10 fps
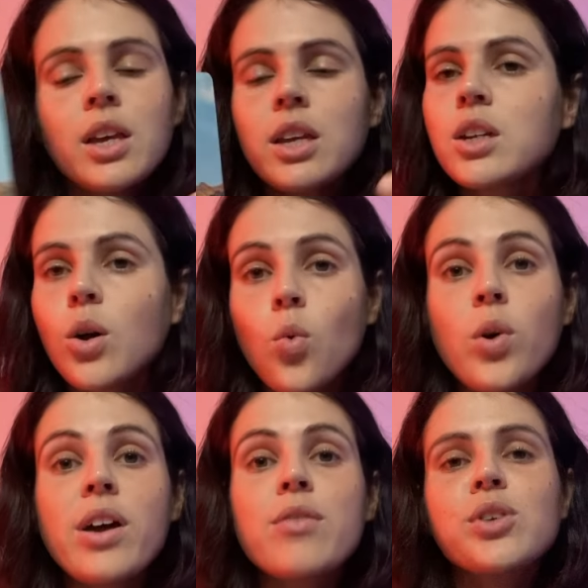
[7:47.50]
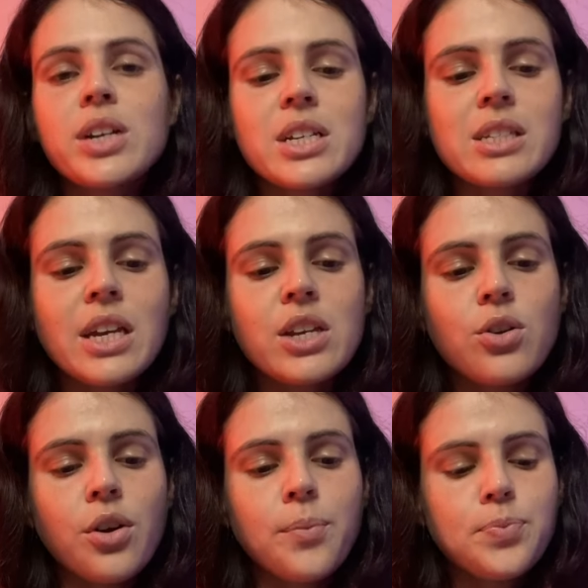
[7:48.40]
you know, whatever it is that
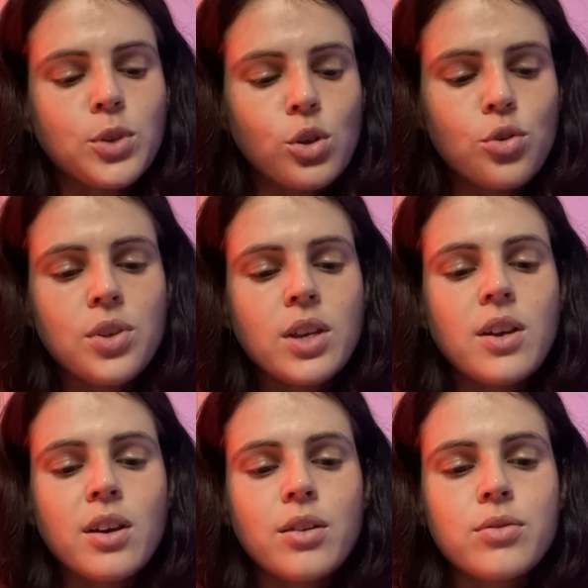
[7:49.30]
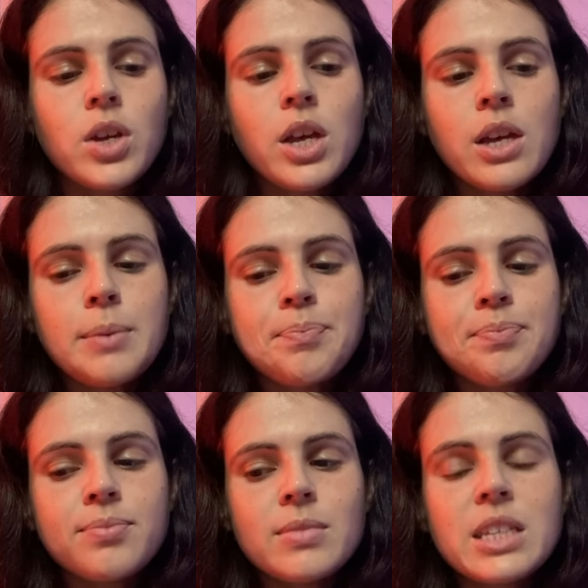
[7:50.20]
you're you're thinking of
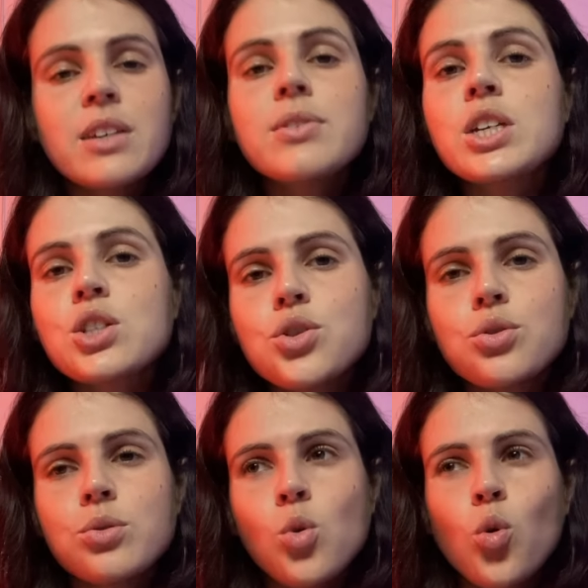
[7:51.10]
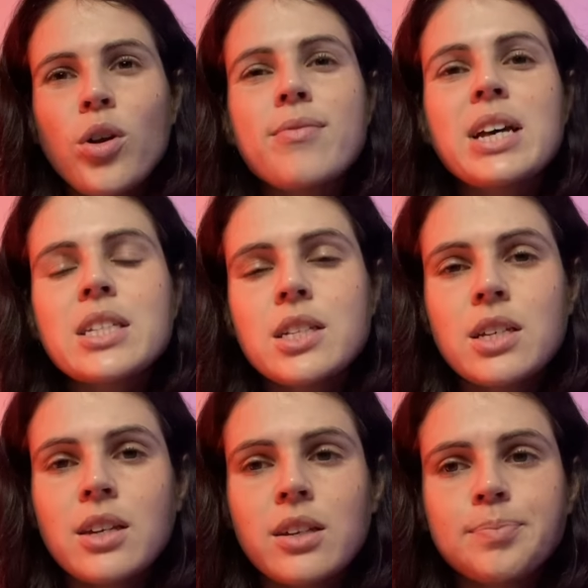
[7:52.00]
giving to or
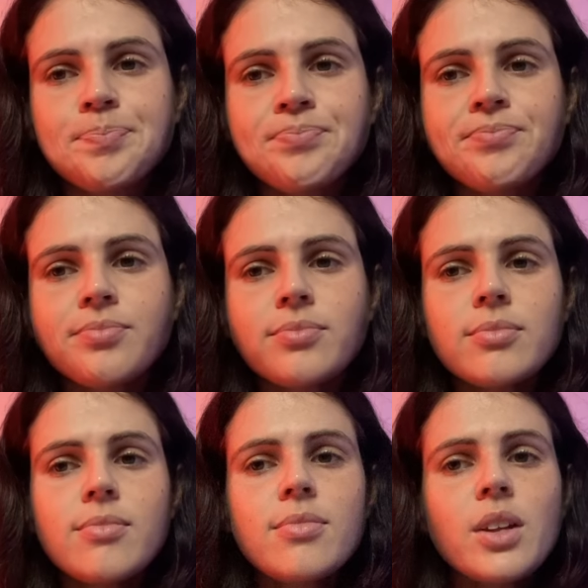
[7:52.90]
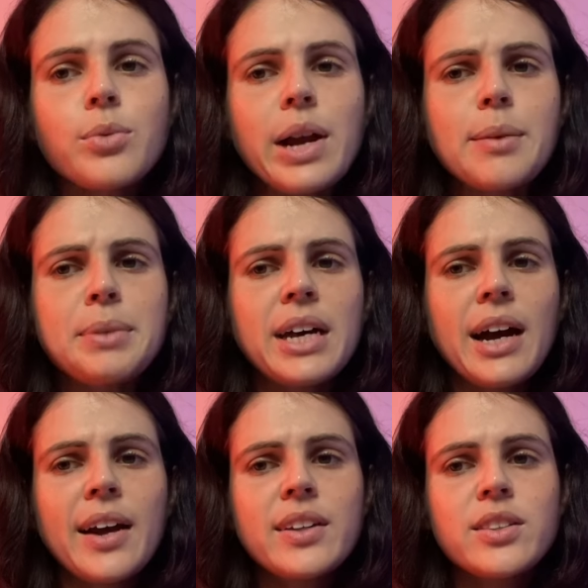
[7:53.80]
investing in. Right, and
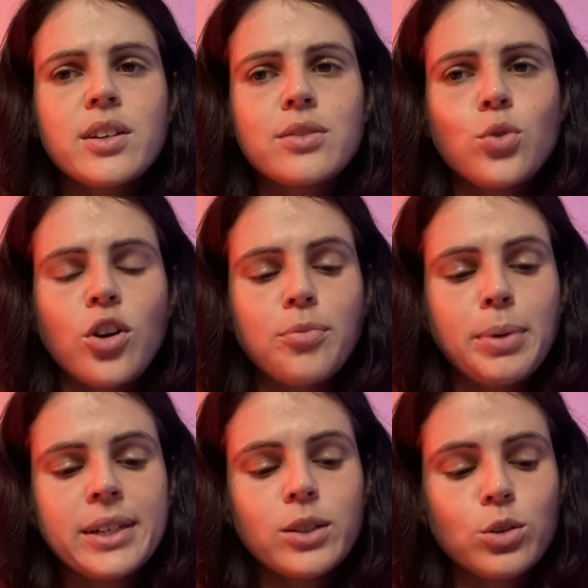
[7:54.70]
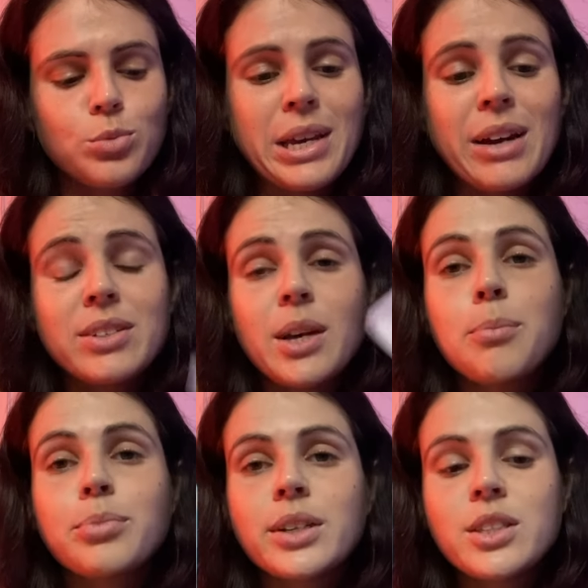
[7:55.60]
behind the Four of Pentacles, we have
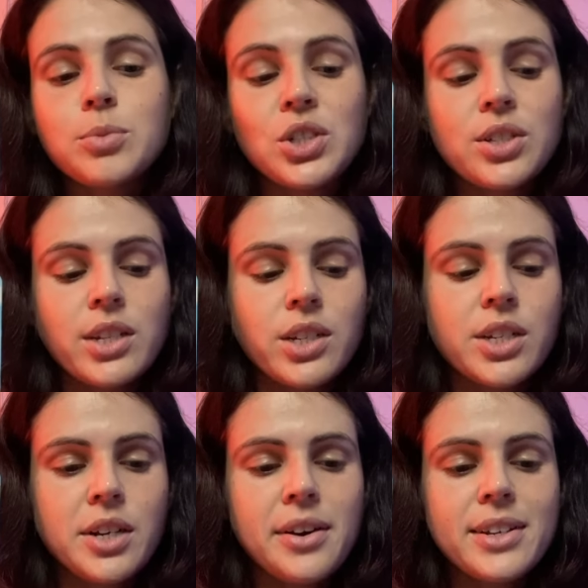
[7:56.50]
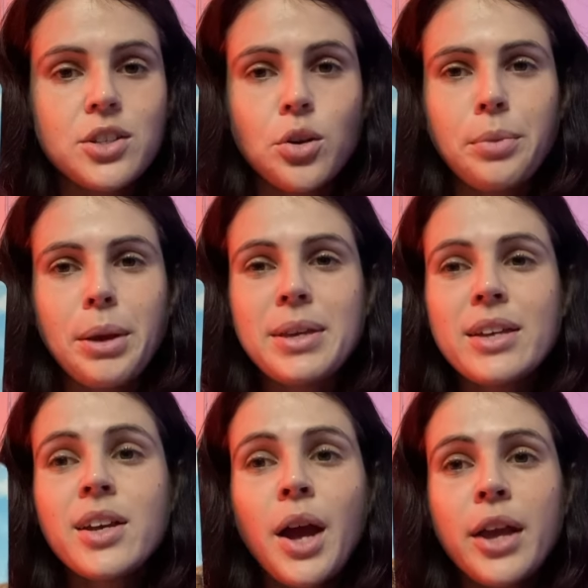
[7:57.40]
Temperance, which is Sagittarius. So maybe
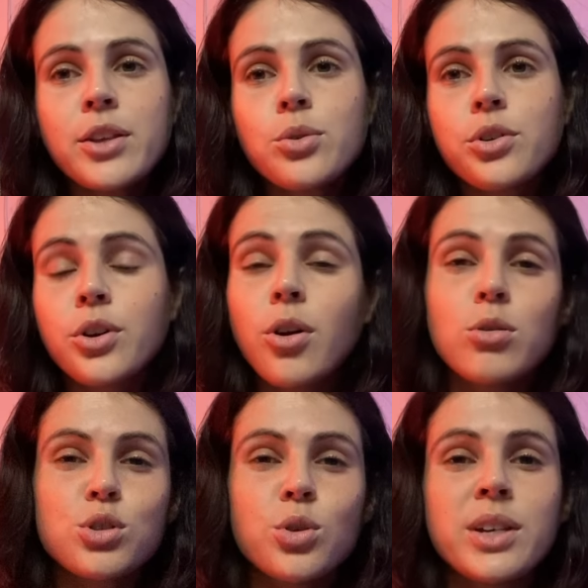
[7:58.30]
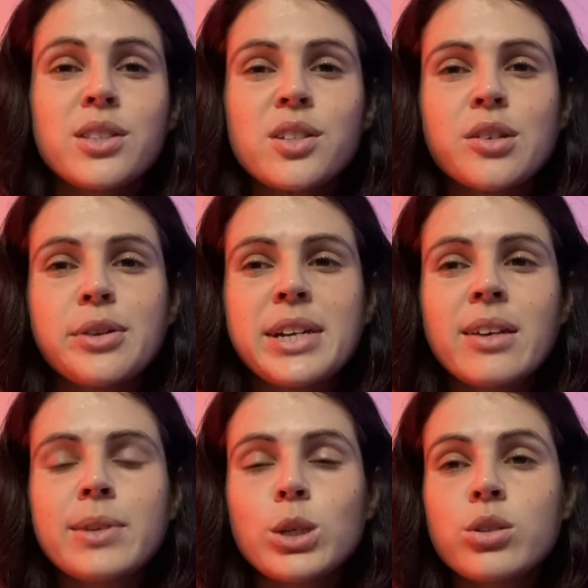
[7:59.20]
you're, you're also considering
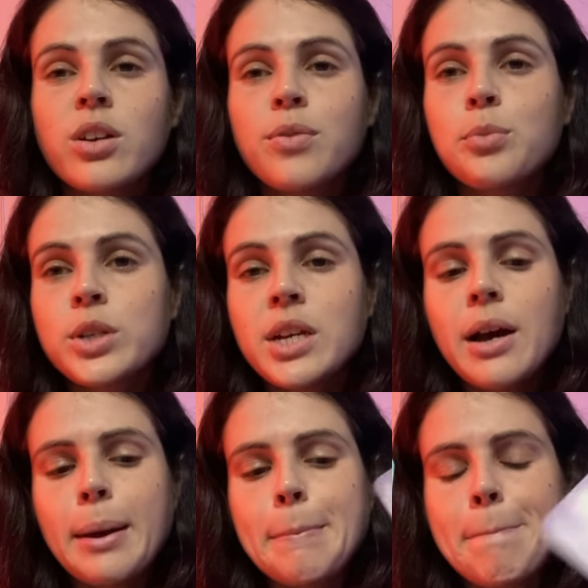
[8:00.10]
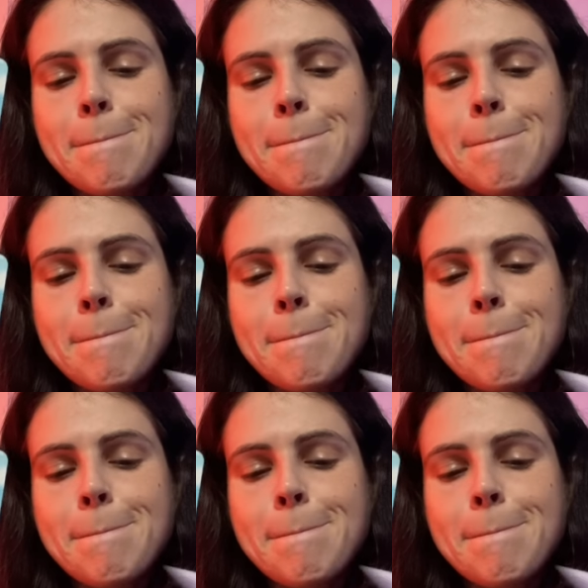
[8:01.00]
giving yourself more time.